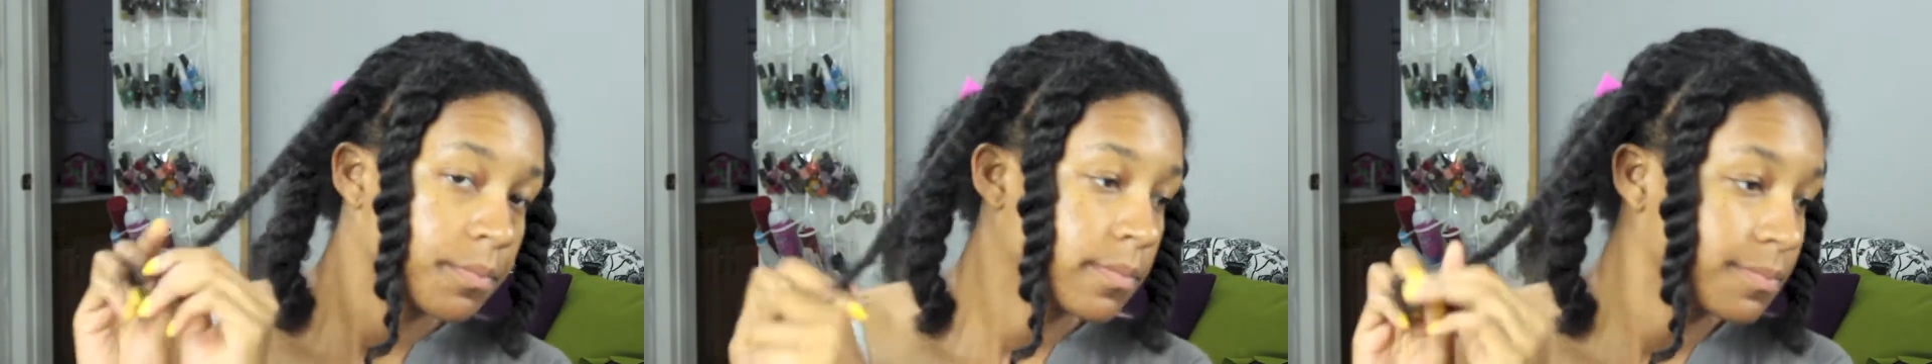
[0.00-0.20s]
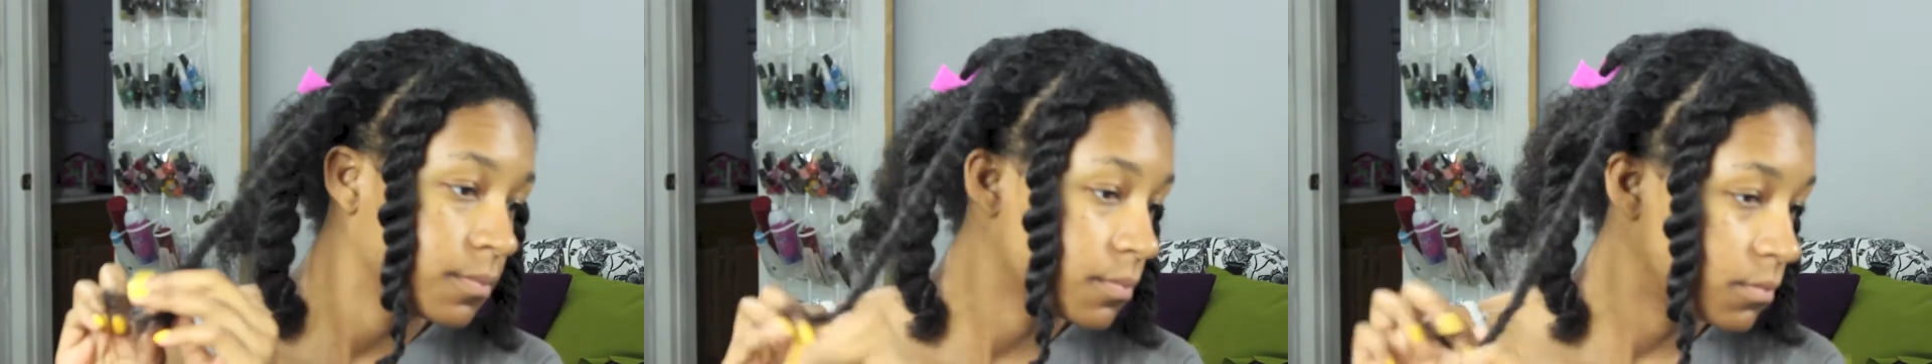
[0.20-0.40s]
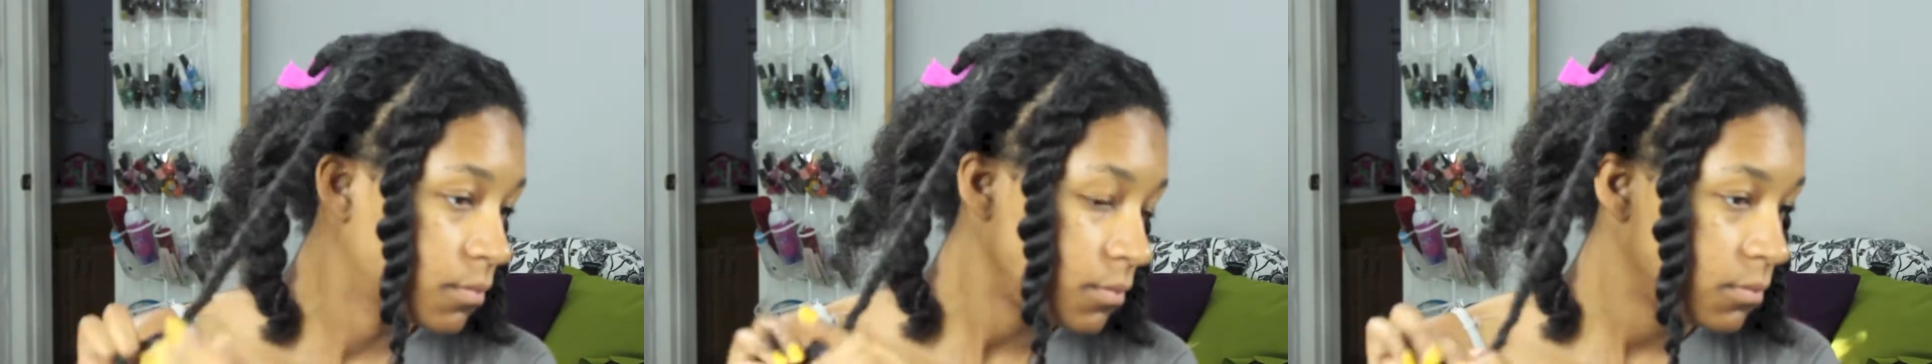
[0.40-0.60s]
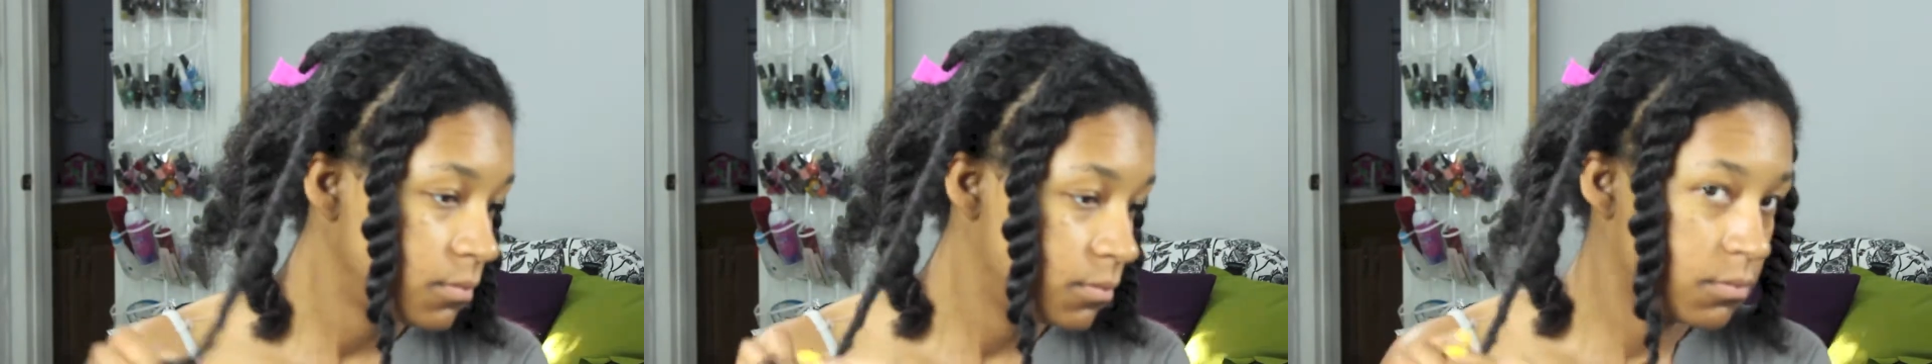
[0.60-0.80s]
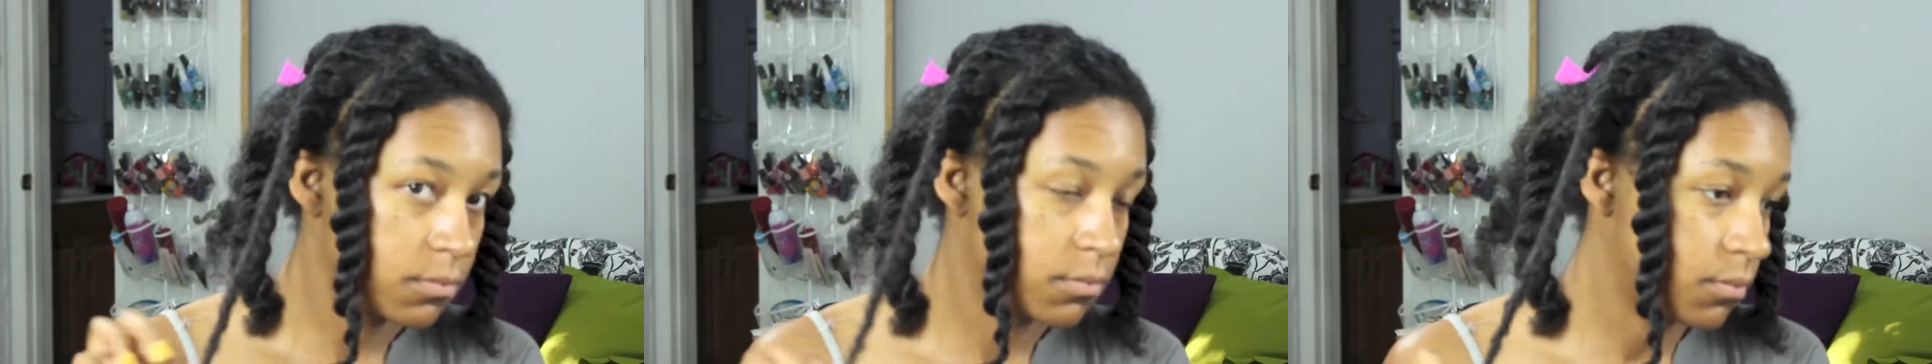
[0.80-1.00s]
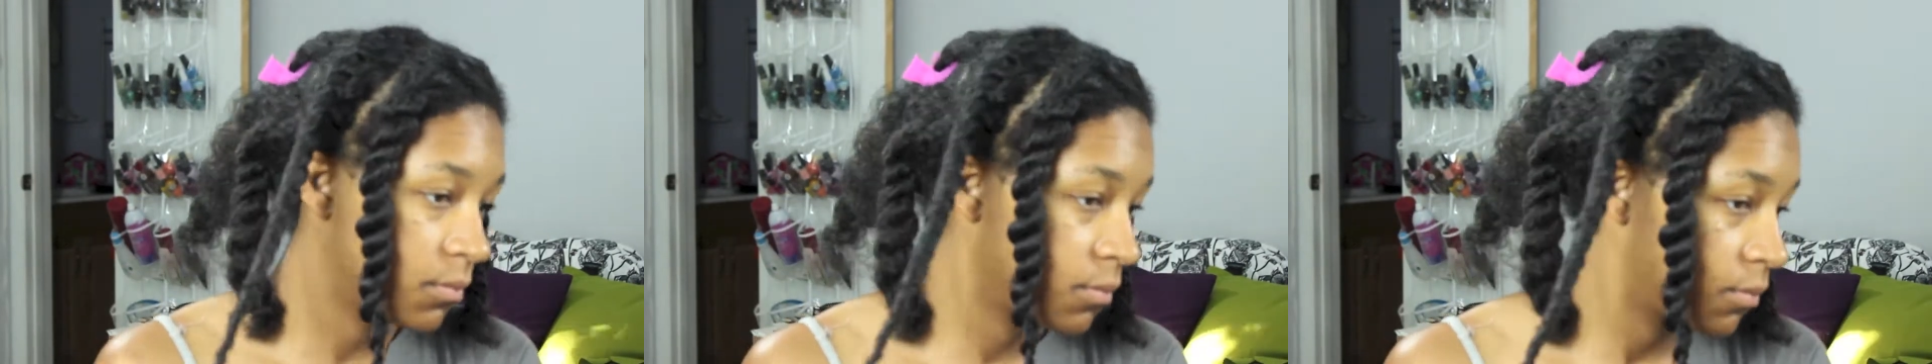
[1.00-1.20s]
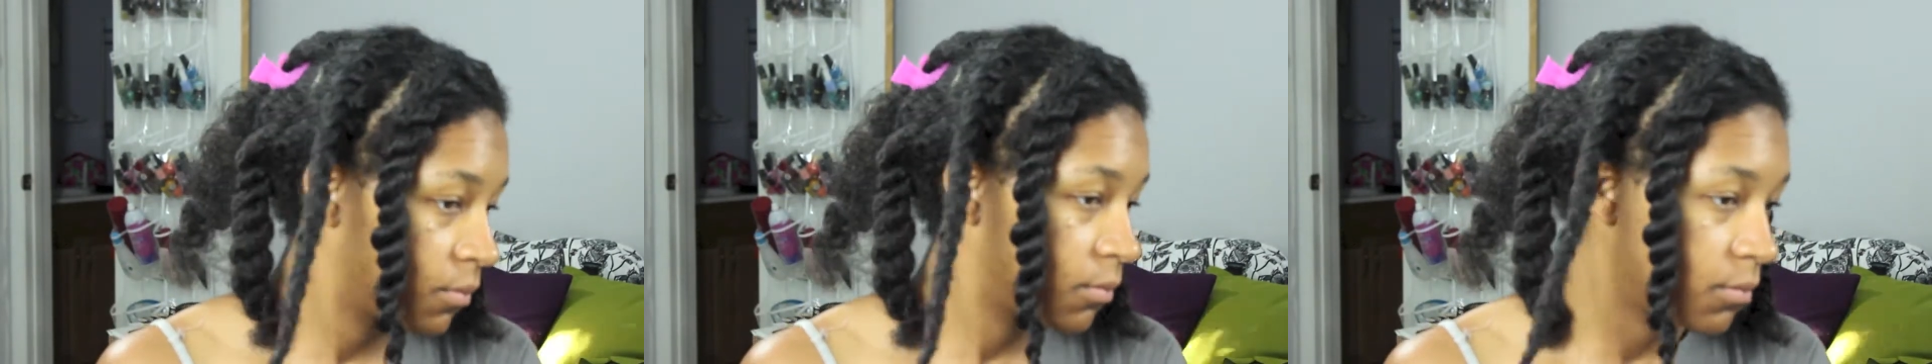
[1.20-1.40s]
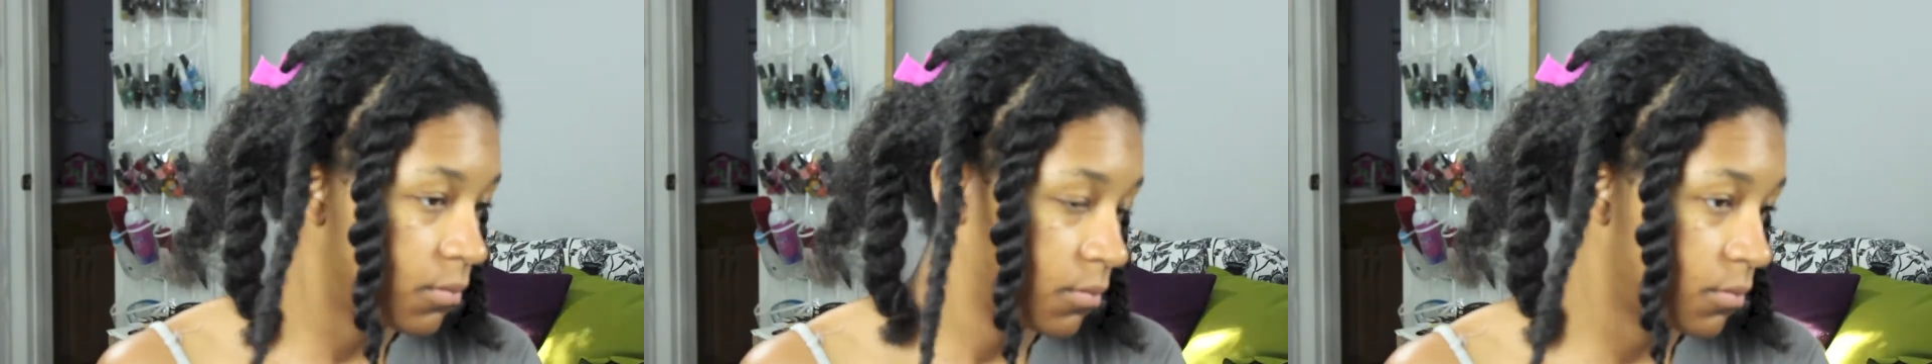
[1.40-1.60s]
this
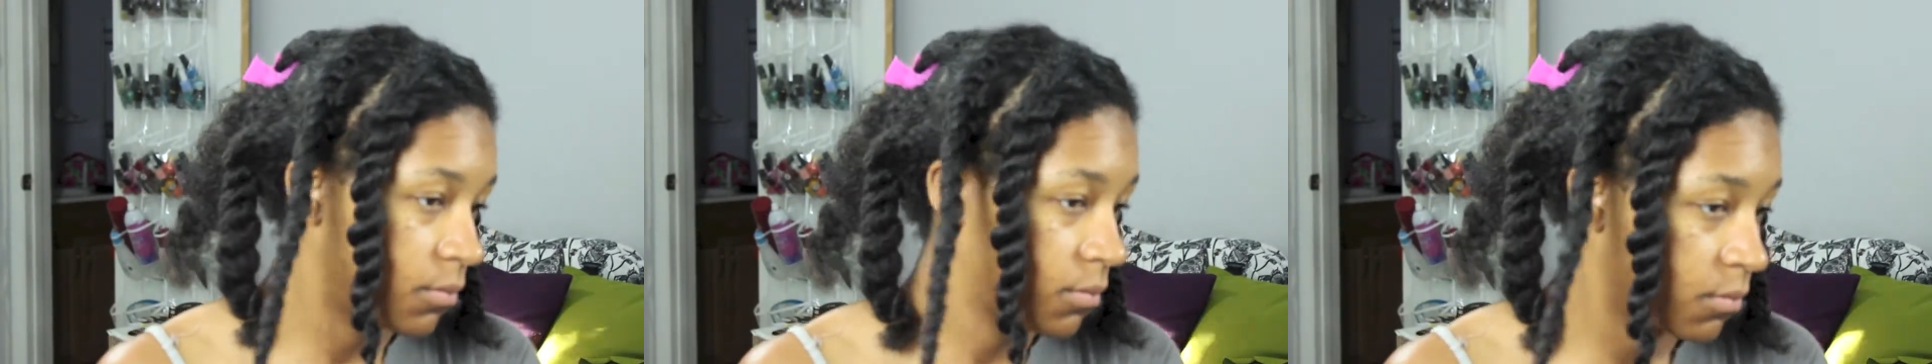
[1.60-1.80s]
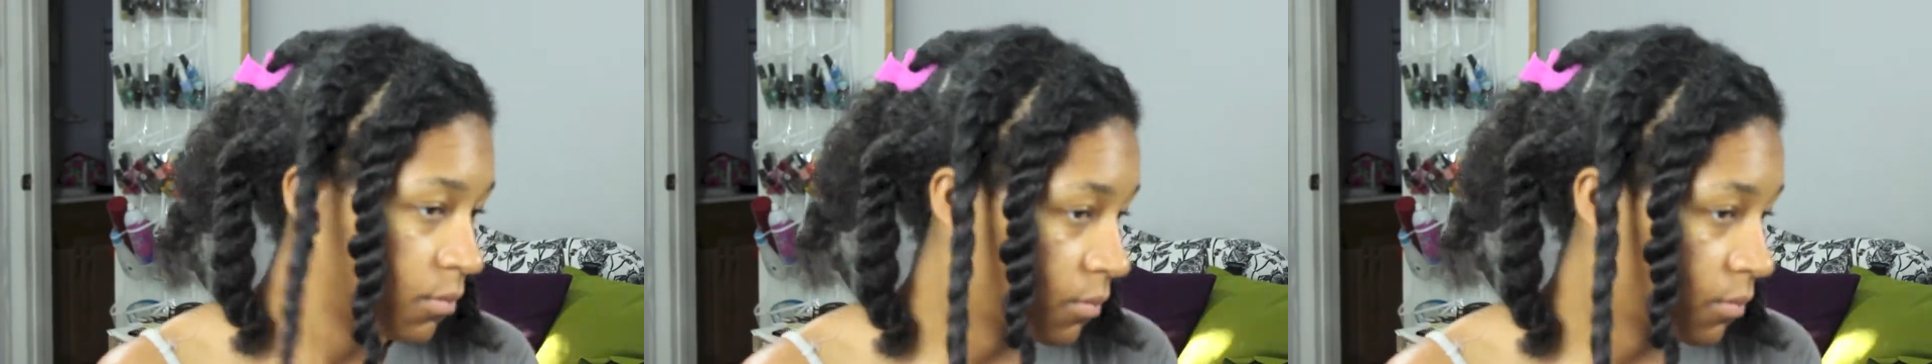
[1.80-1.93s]
easier